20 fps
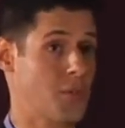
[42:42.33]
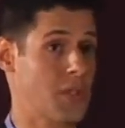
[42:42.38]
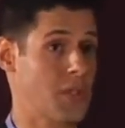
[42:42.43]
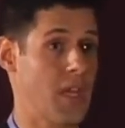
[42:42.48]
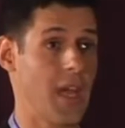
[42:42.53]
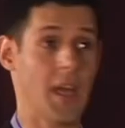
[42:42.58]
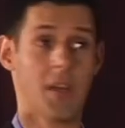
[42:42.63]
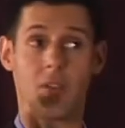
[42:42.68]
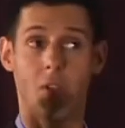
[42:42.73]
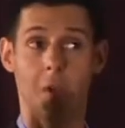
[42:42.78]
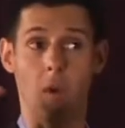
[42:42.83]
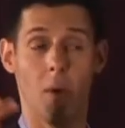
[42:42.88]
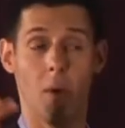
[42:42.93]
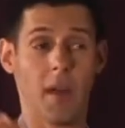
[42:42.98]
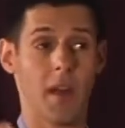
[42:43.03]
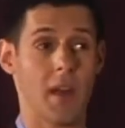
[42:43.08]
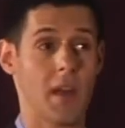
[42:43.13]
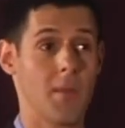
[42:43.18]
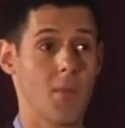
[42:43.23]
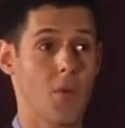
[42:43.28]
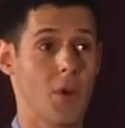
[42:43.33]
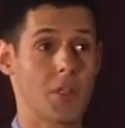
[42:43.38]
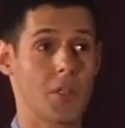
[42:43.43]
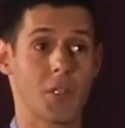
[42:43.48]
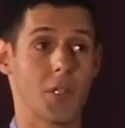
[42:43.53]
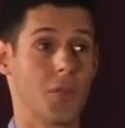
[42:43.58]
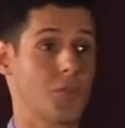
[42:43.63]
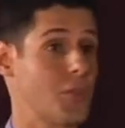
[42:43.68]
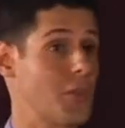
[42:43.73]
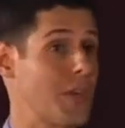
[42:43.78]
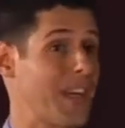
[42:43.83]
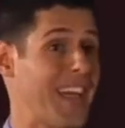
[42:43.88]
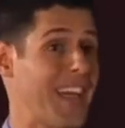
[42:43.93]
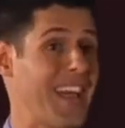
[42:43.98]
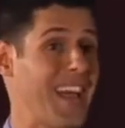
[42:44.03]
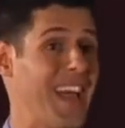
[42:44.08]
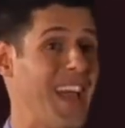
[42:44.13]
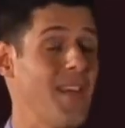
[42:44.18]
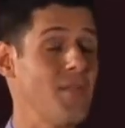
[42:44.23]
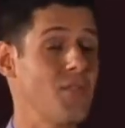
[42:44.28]
yet, don't want any more children, or
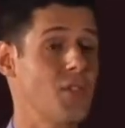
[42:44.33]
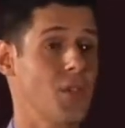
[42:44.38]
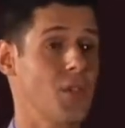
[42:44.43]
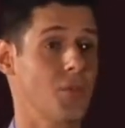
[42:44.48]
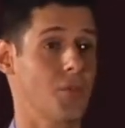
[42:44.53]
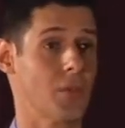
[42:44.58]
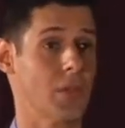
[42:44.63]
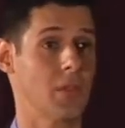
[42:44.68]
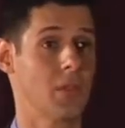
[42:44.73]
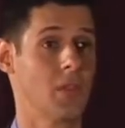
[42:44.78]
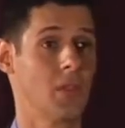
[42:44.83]
can't have children.